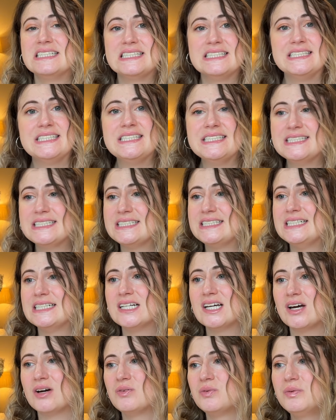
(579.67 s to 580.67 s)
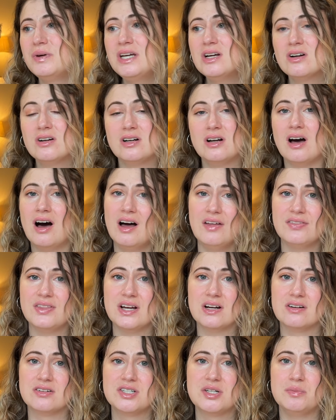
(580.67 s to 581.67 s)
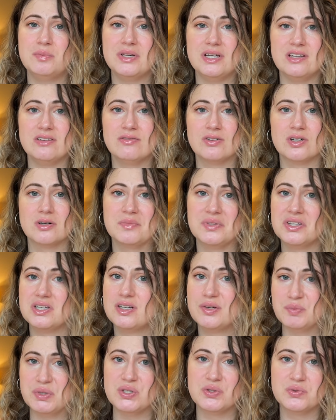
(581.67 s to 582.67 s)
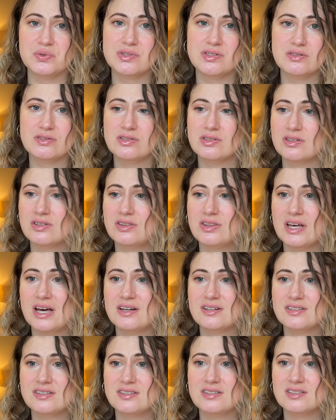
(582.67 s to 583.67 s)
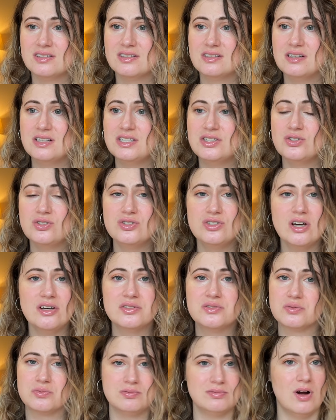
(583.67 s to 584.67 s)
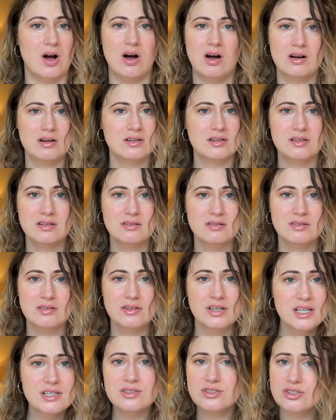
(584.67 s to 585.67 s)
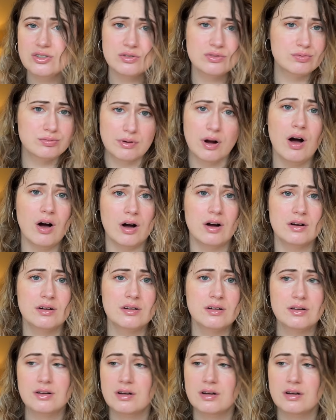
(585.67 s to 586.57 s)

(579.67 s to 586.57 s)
Yeah, we are not there to be verbally abused. That's, it's just wrong. It's just wrong.